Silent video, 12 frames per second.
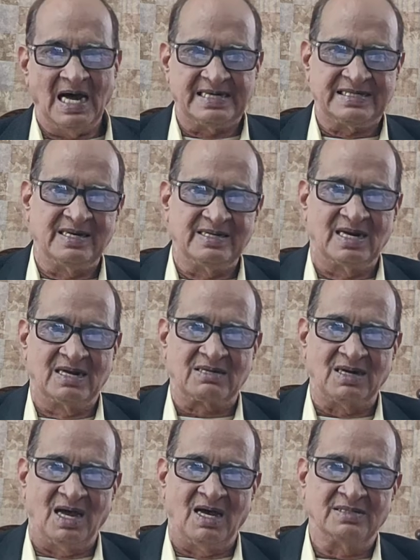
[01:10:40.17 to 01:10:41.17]
attend
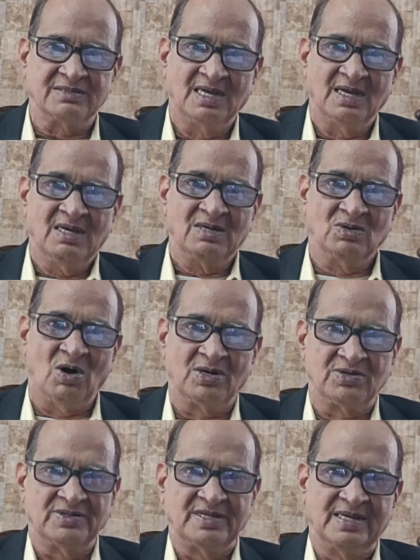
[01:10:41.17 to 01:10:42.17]
a class,
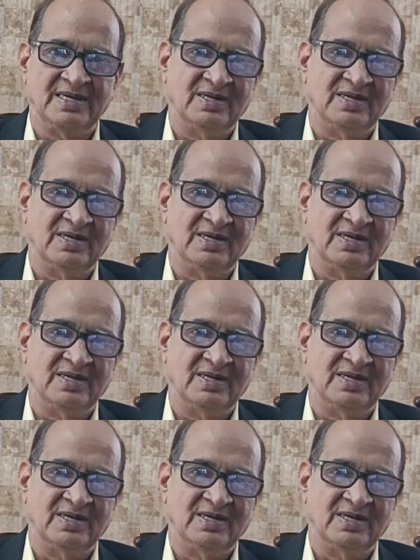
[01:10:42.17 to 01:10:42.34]
Go to the